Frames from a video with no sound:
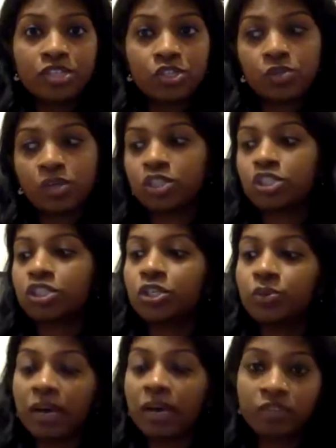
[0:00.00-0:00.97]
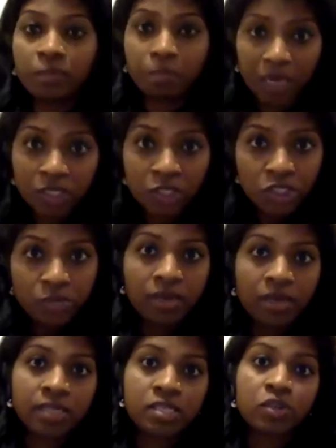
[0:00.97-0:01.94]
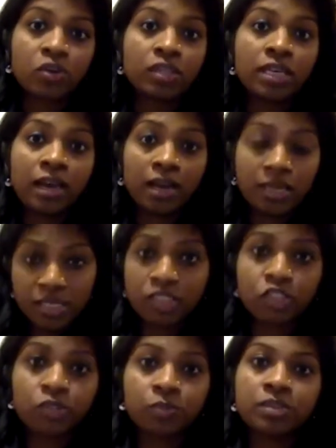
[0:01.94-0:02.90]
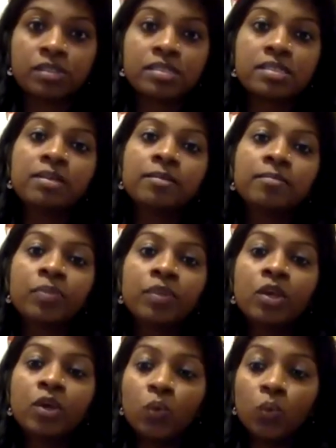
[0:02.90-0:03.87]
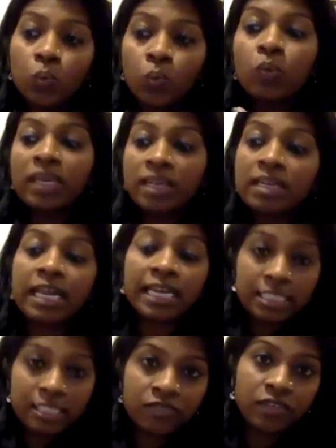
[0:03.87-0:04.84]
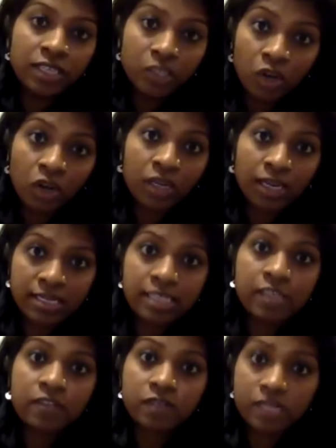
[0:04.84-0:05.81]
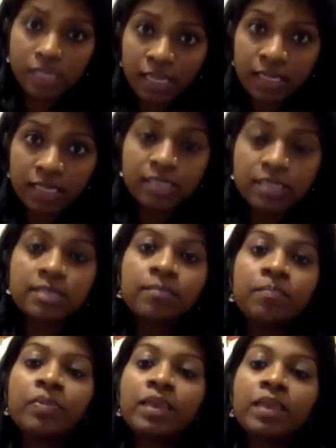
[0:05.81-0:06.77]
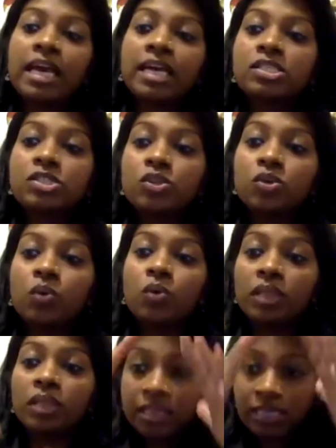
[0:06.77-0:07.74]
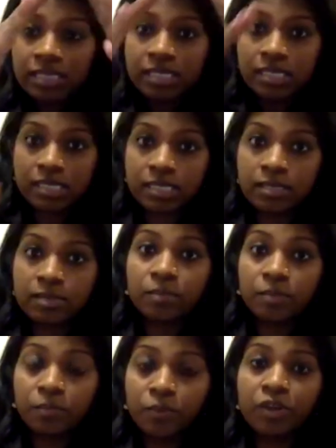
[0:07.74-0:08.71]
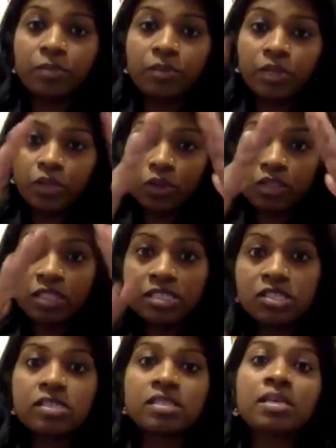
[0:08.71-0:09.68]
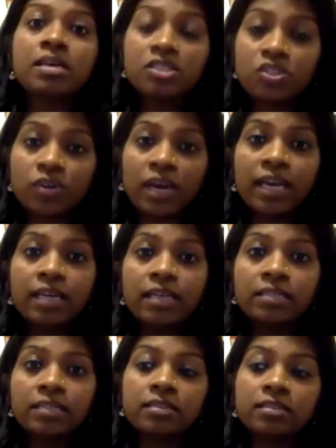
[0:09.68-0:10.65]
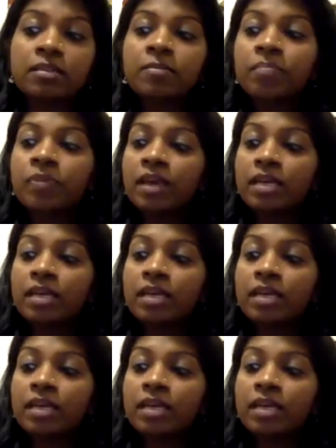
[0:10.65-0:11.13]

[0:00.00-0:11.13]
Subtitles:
of this structure, you have the Panchamas, or the untouchables. We collectively call ourselves Dalits. And so this pyramid, or this triangle,